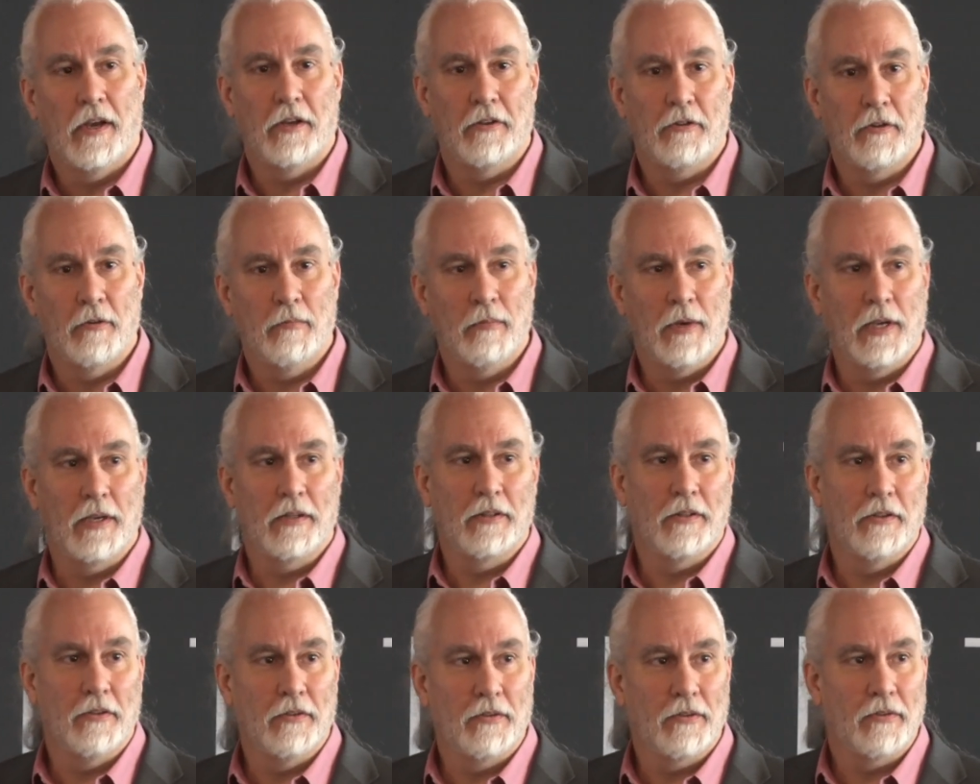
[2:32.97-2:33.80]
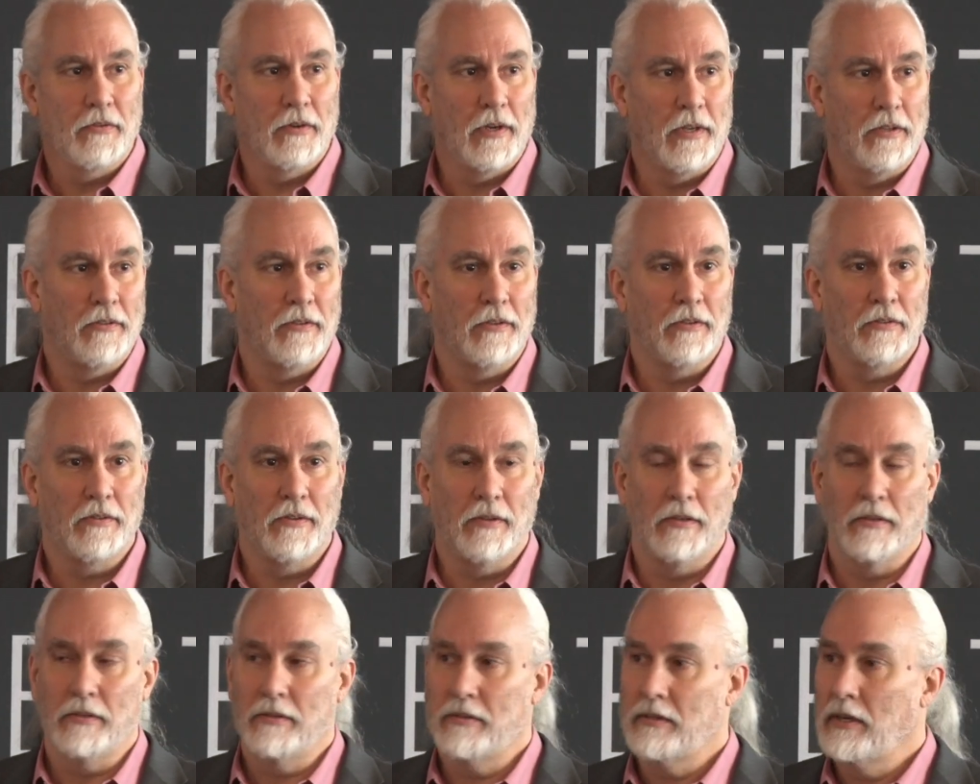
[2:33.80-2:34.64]
to make those
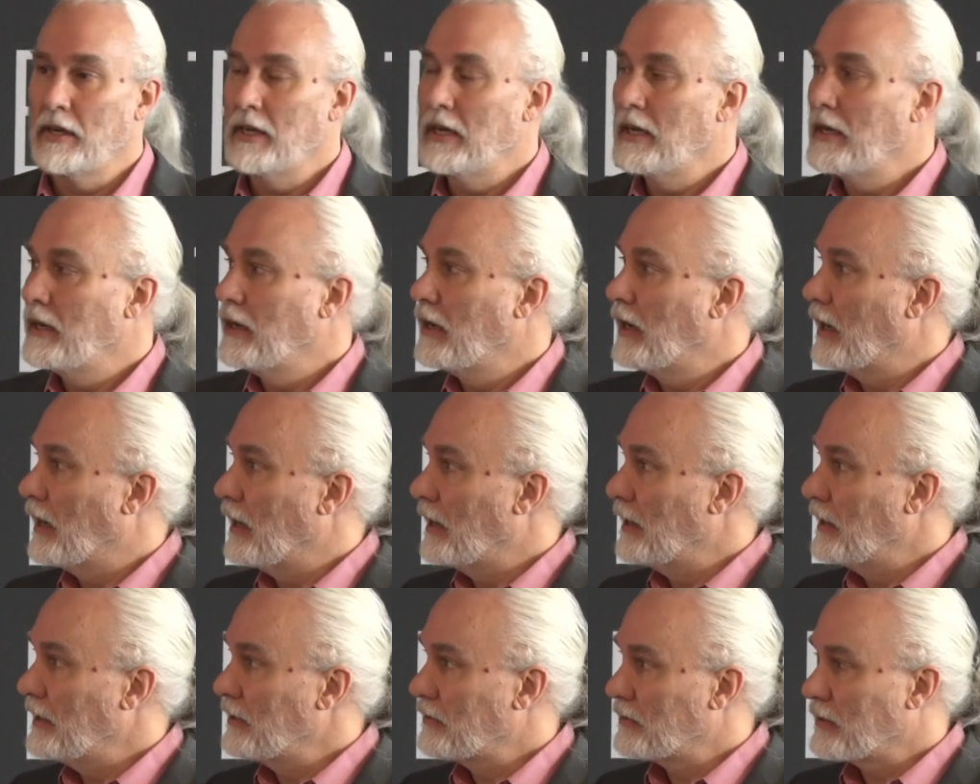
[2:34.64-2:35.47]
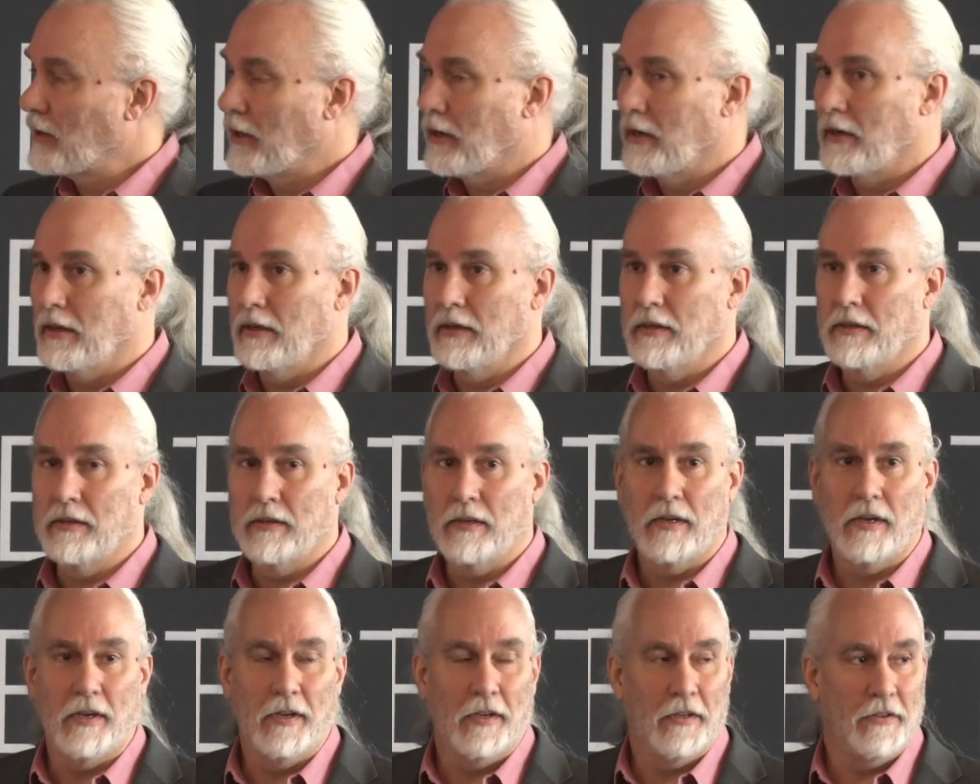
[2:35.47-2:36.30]
transistors is called
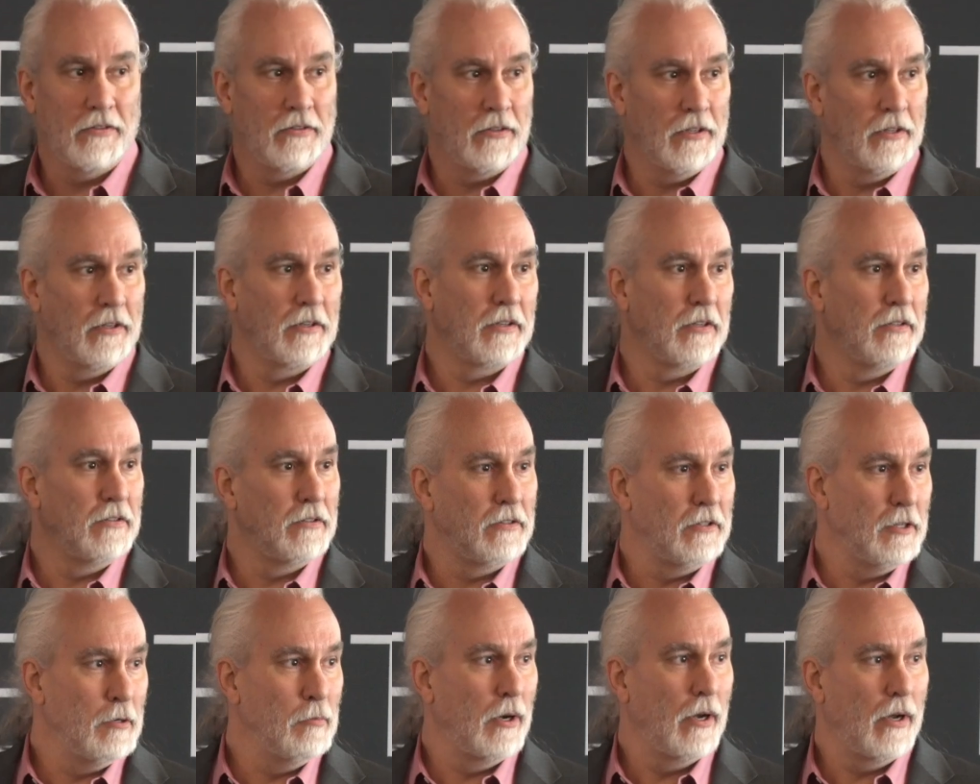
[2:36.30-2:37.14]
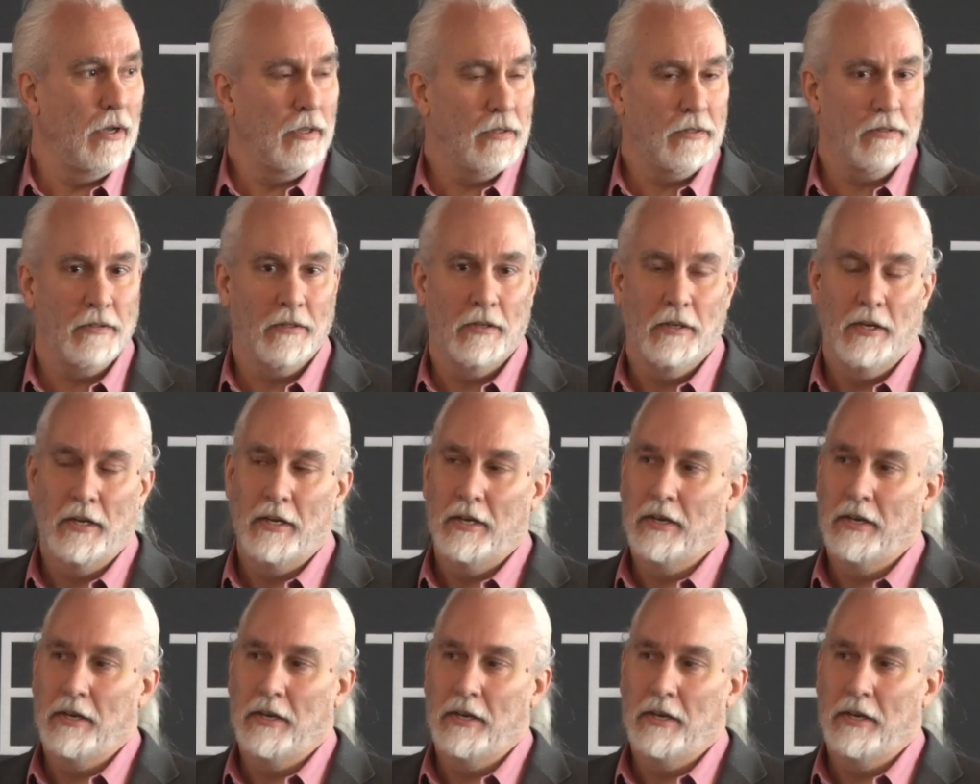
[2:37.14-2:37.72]
silicon CMOS.